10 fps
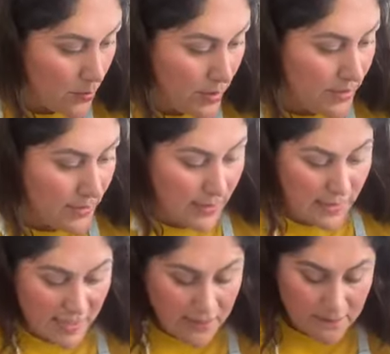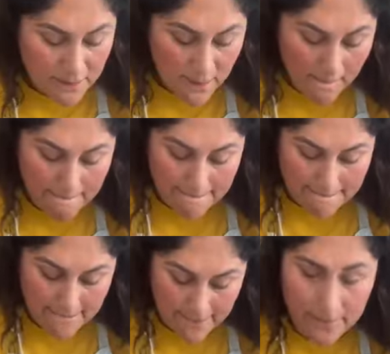Now with a clean
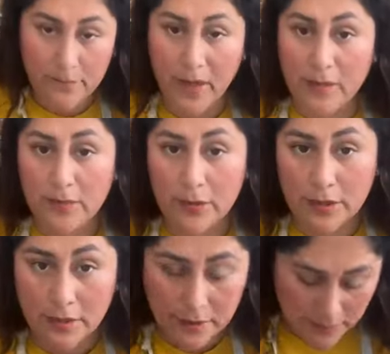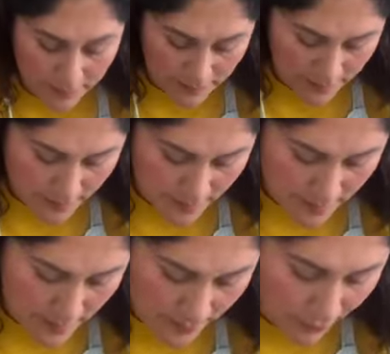paper,
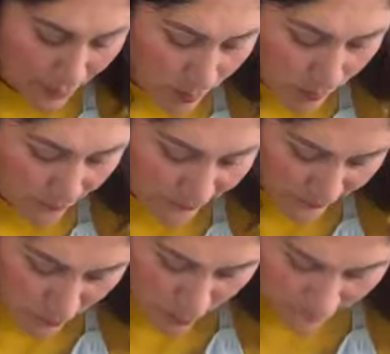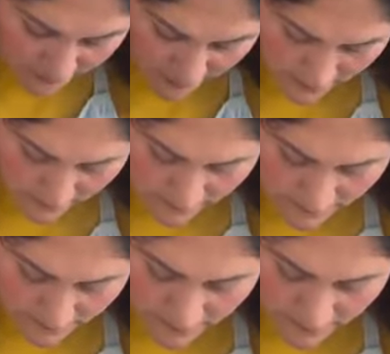remove some of it.